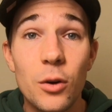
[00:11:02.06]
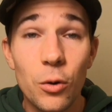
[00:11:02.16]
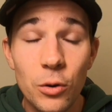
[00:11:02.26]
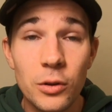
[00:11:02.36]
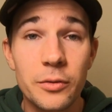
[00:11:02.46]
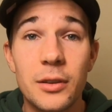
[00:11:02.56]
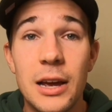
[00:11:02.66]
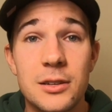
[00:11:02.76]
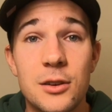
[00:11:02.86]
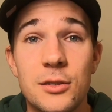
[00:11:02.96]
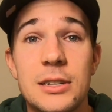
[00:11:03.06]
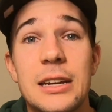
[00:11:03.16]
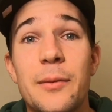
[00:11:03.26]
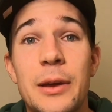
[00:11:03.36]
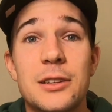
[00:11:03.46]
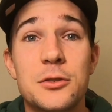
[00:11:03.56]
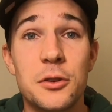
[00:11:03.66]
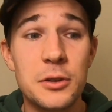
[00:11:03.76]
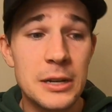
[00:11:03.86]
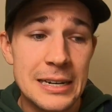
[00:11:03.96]
all of the latest content coming out
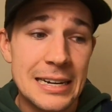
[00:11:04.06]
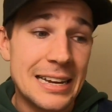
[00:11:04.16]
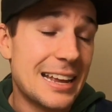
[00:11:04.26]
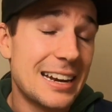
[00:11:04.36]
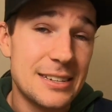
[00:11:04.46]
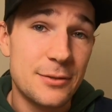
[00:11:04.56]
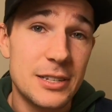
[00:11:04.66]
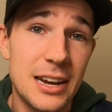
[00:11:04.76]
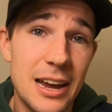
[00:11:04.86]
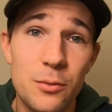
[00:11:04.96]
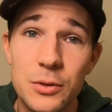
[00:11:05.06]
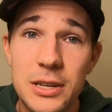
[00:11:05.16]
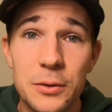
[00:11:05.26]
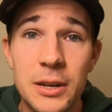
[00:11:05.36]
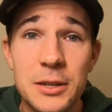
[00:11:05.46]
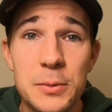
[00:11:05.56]
soon. That is it for today, and we'll see you in the next